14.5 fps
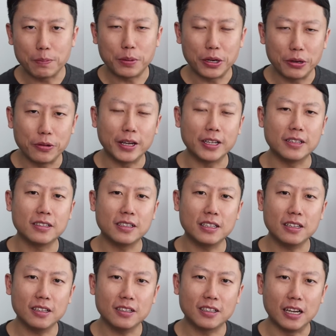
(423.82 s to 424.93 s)
period,
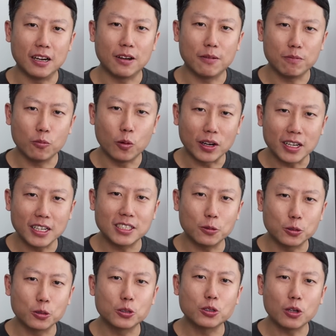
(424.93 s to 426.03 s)
the workers
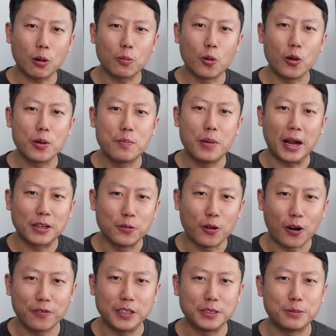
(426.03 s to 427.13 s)
also stop going back to
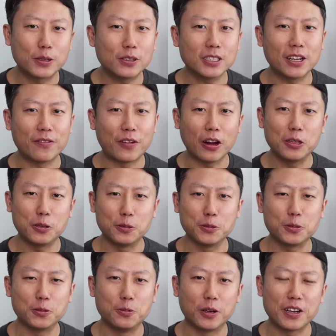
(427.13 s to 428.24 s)
office because they're very used
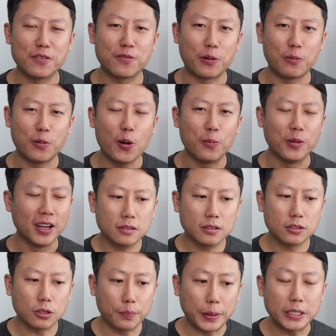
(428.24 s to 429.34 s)
to working from home.
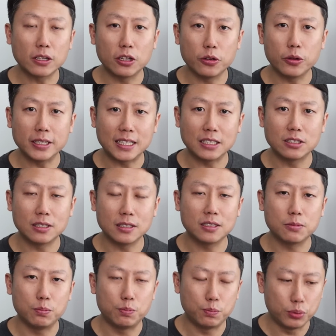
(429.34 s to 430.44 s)
So based on the US Census
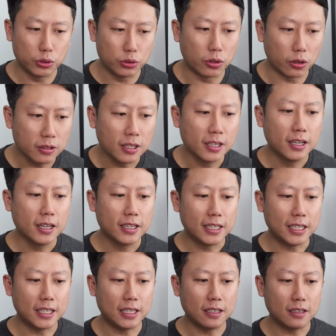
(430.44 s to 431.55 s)
Bureau,
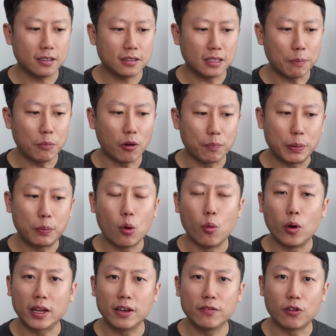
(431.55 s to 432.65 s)
the number of people
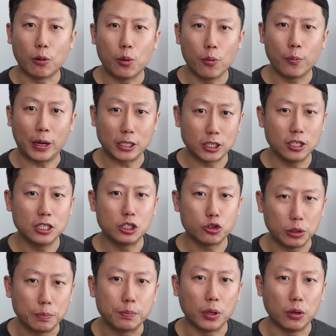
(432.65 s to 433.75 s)
working from home actually
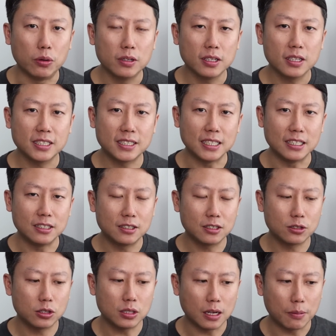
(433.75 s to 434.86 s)
tripled since
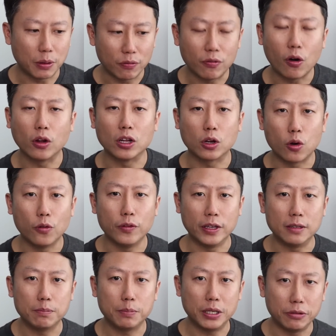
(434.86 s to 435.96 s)
before the COVID
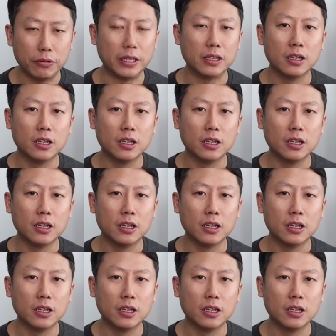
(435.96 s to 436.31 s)
period.